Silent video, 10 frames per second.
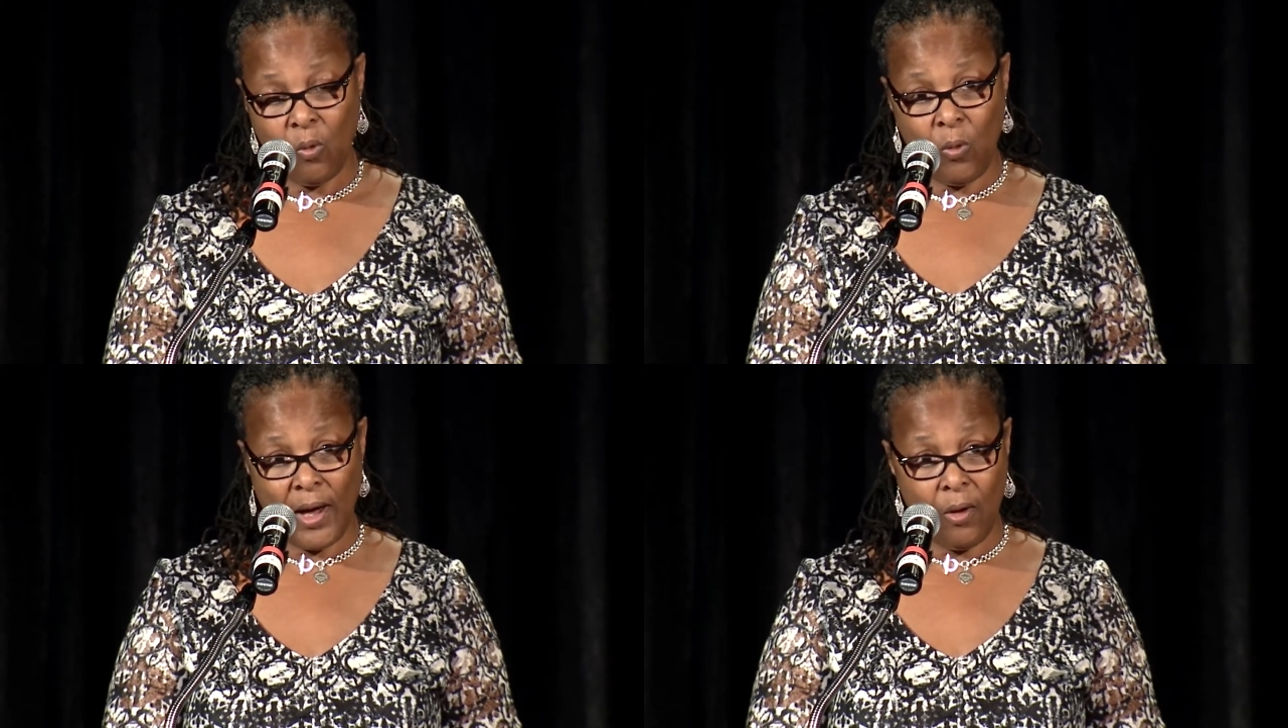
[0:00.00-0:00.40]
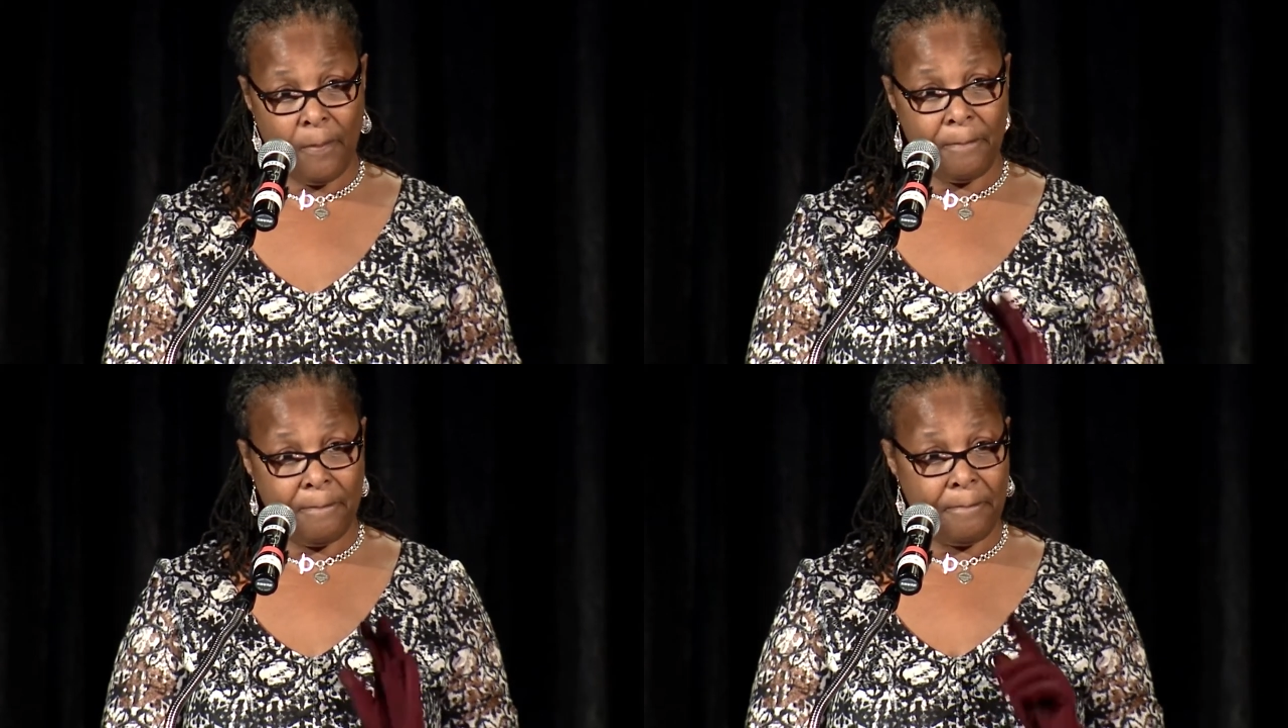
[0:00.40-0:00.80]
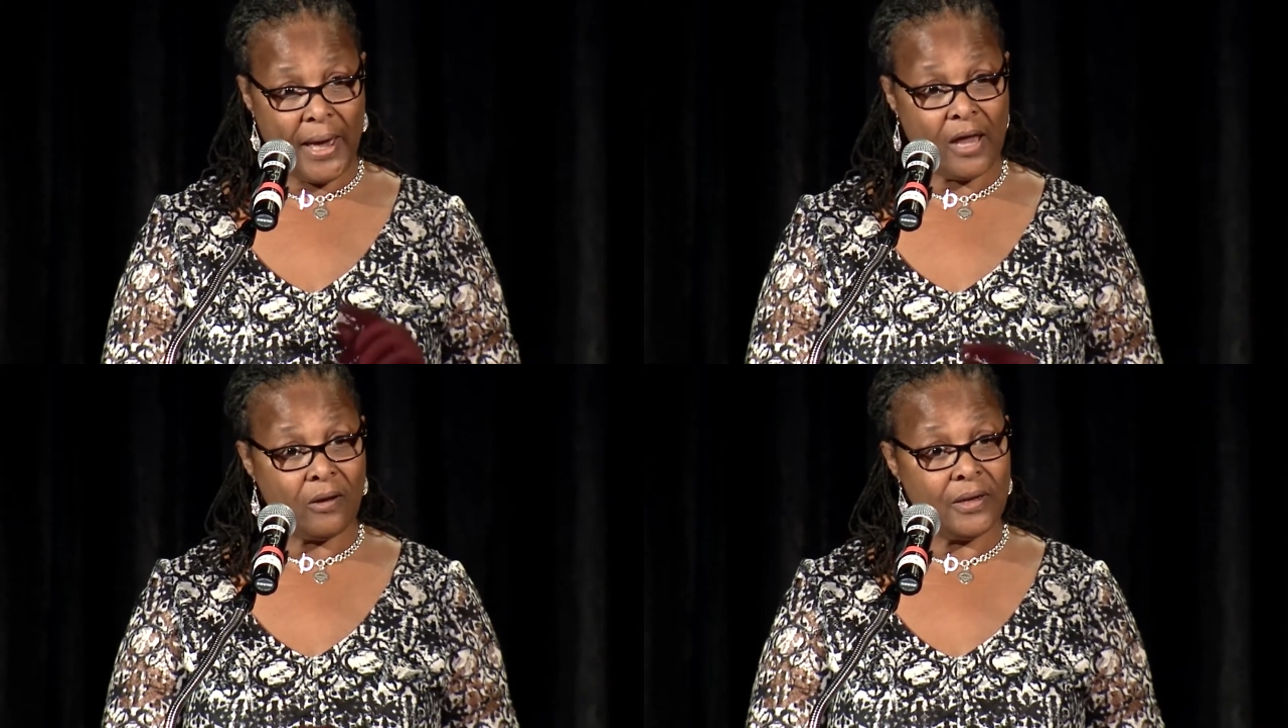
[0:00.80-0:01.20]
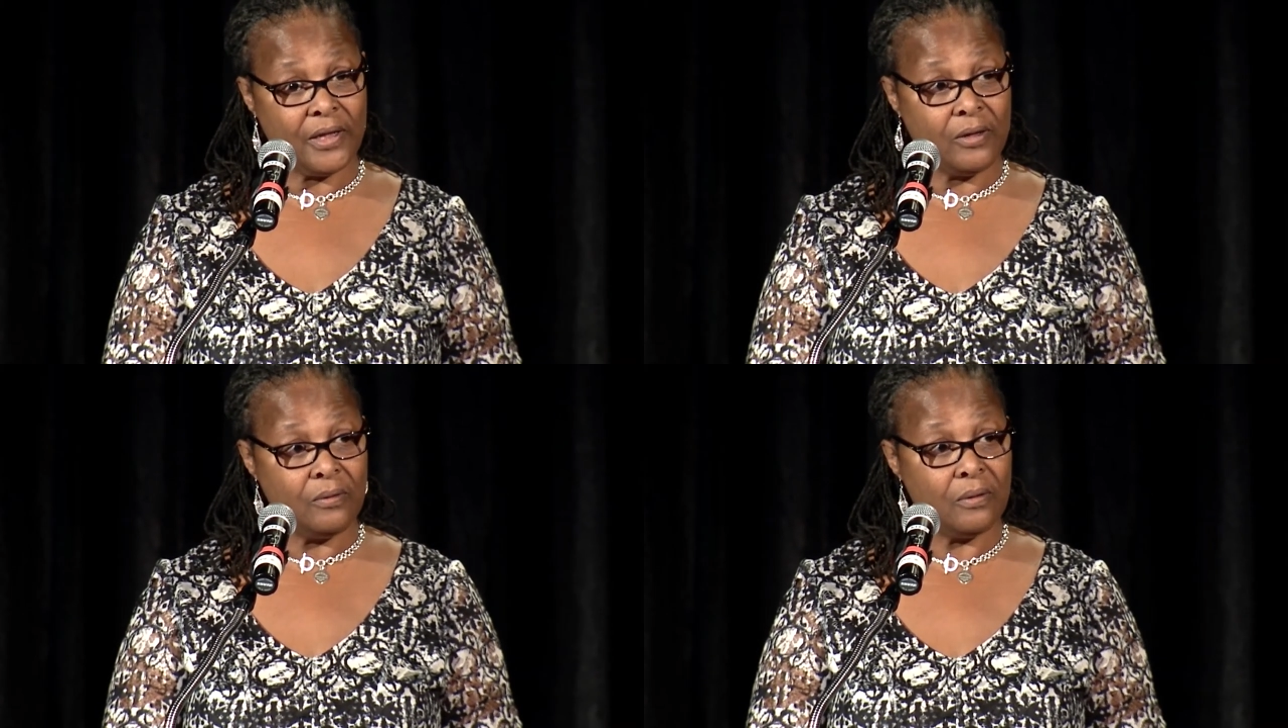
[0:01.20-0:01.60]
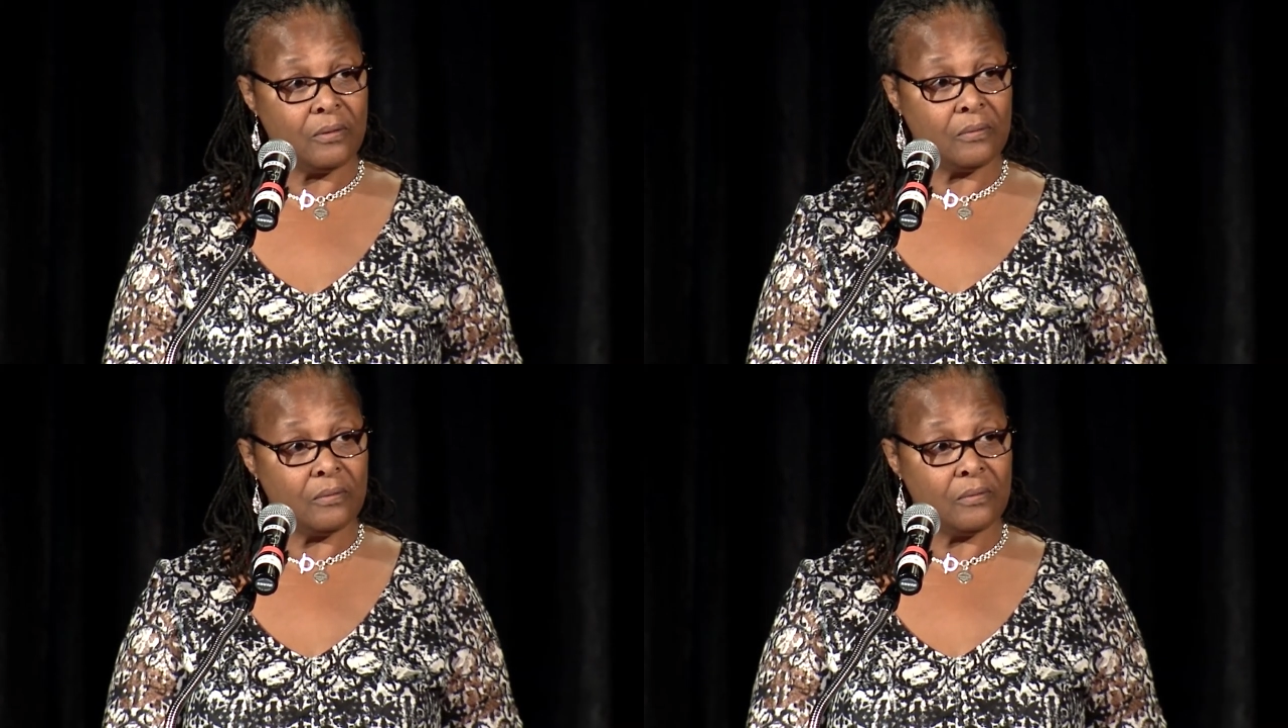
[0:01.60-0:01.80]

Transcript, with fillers: while battling